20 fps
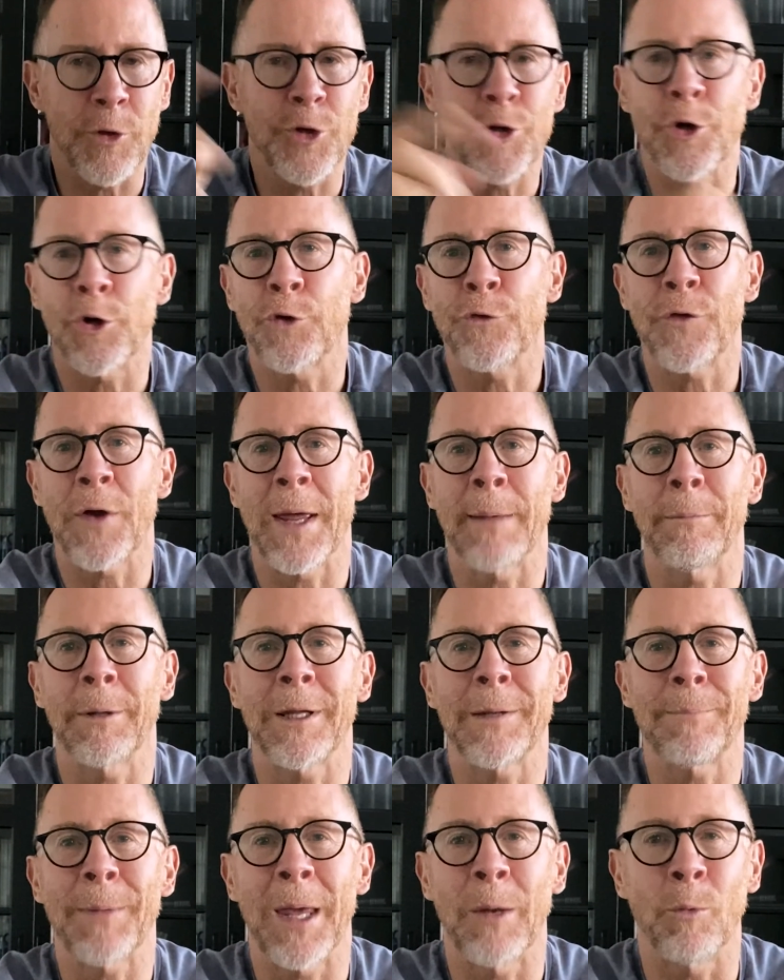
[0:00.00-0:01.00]
you, church
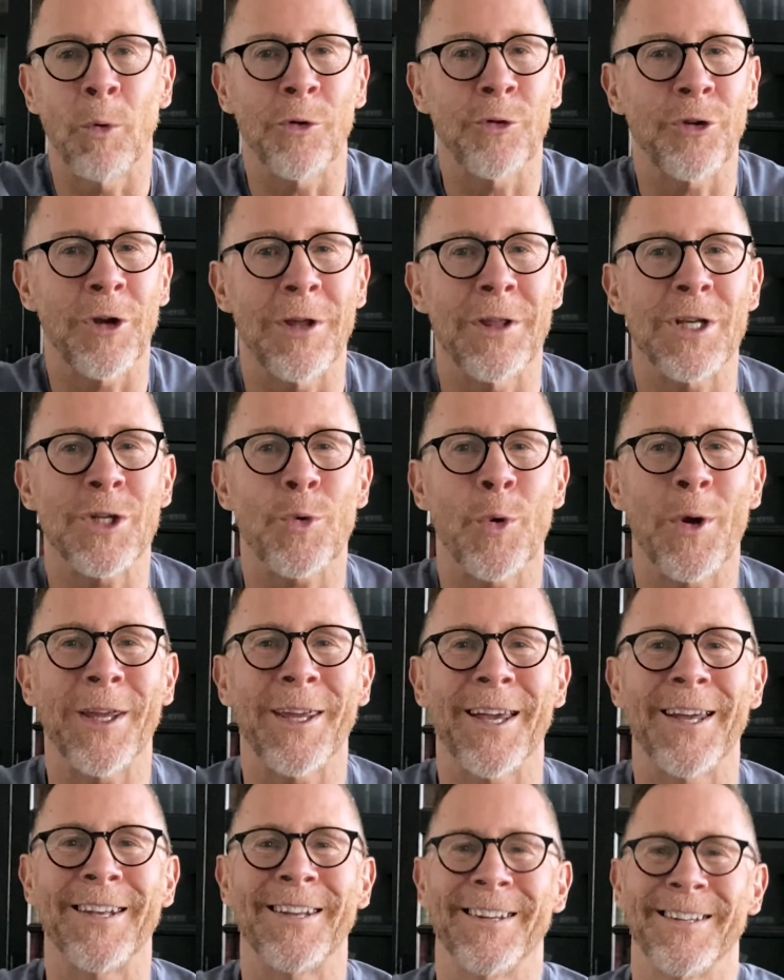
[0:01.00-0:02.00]
family, and we'll see you this
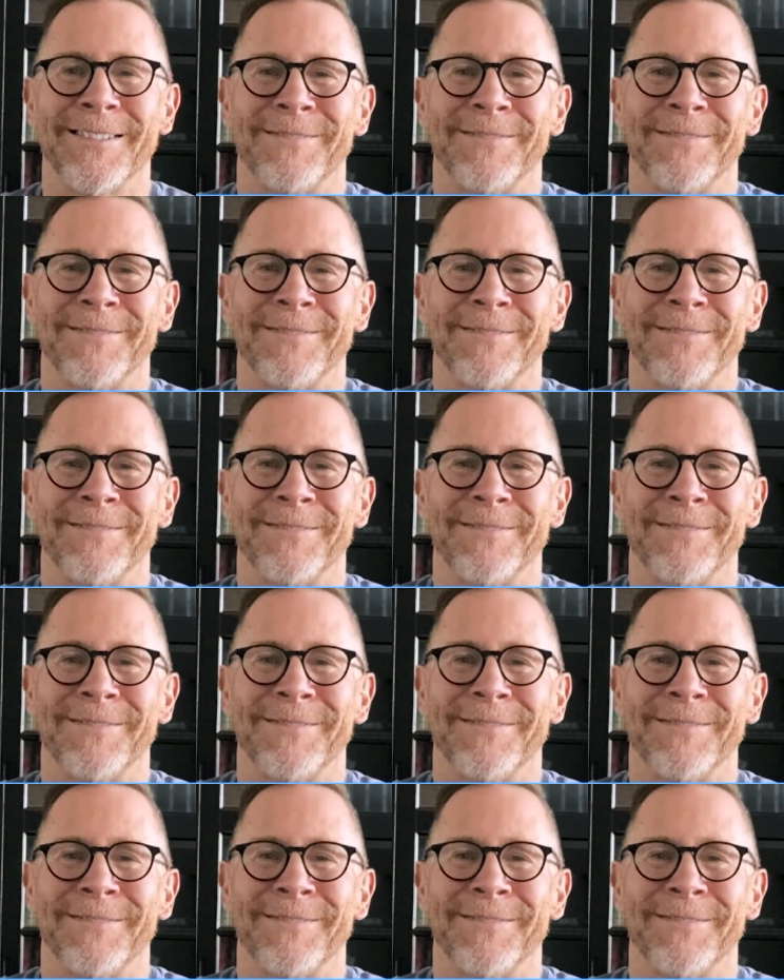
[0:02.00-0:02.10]
weekend.